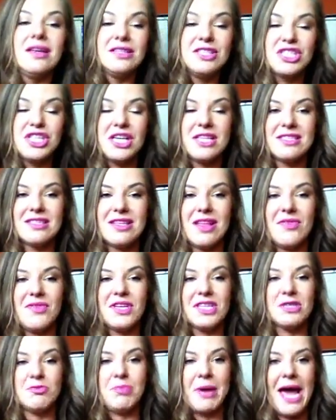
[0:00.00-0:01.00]
just
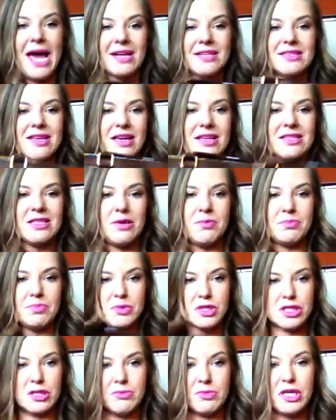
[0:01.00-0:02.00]
this bag takes up
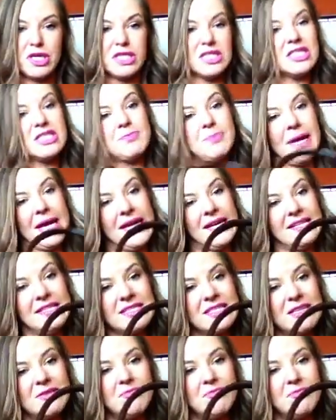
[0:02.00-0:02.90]
some good space,